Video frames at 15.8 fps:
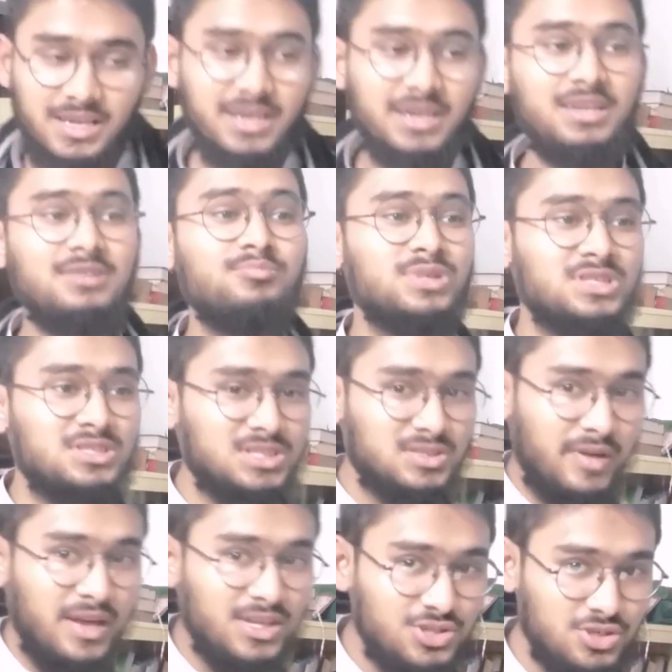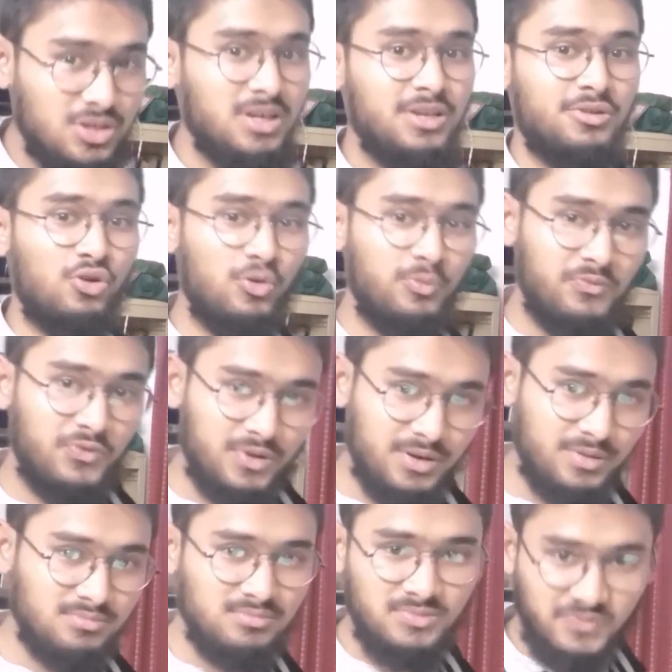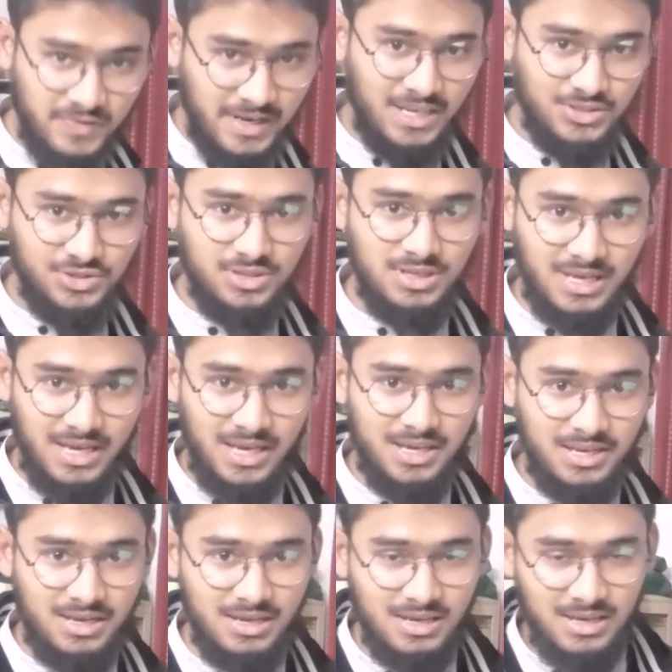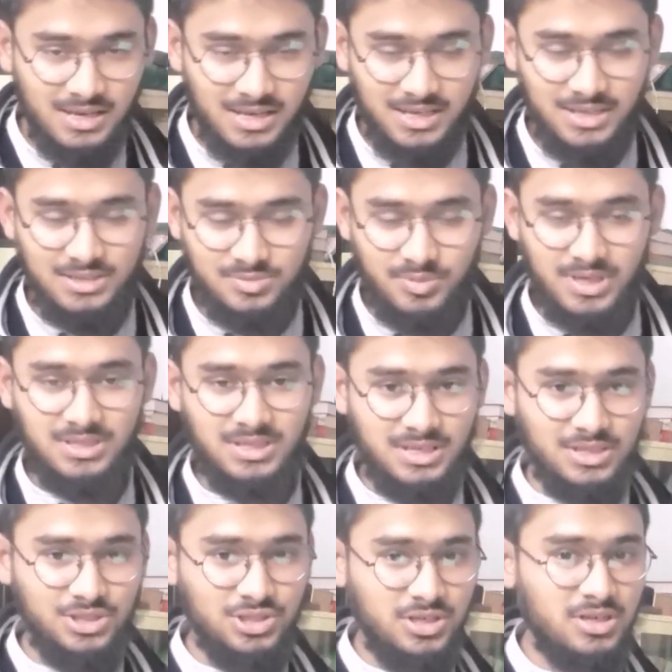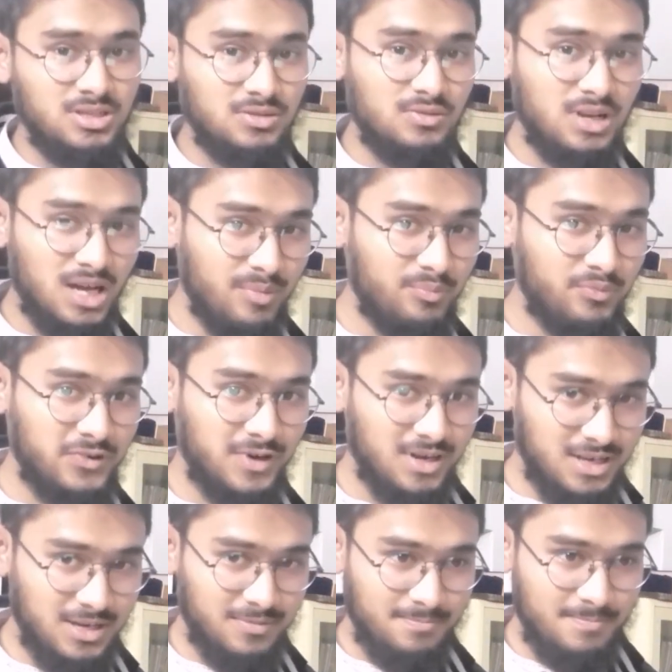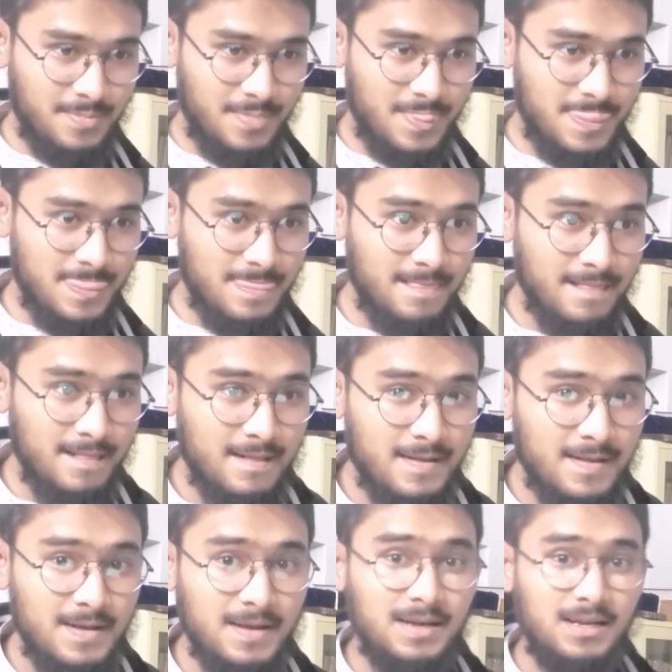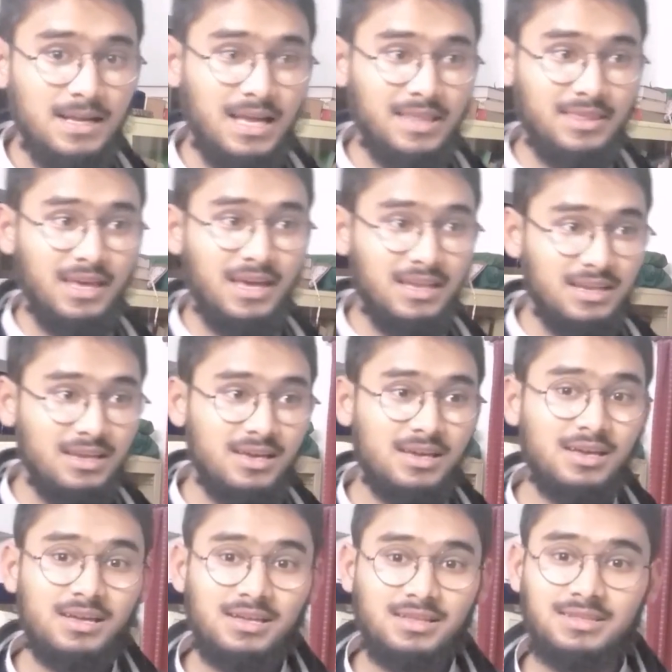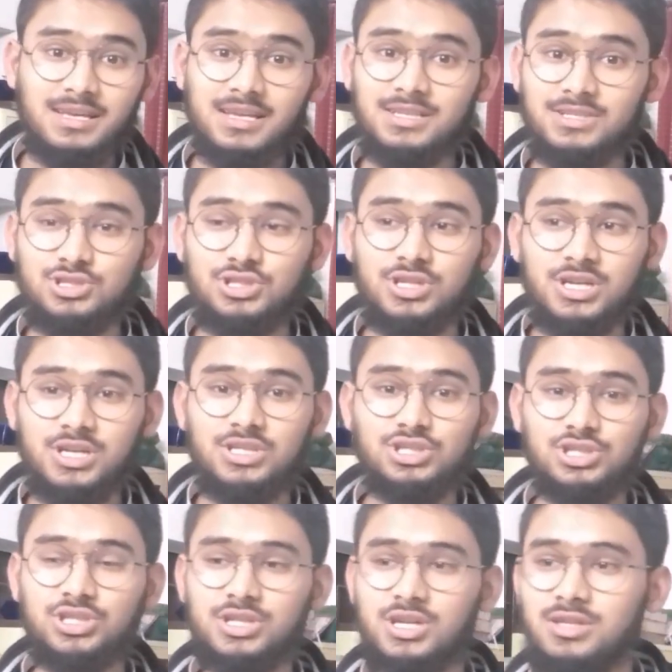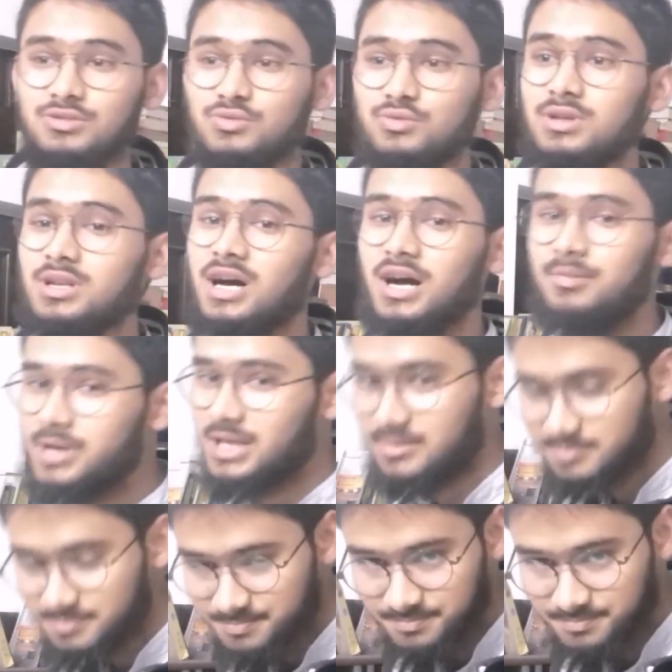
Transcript: in a business venture in hope for a financial gain is basically shirkatul amwal. And then there is shirkatul amal,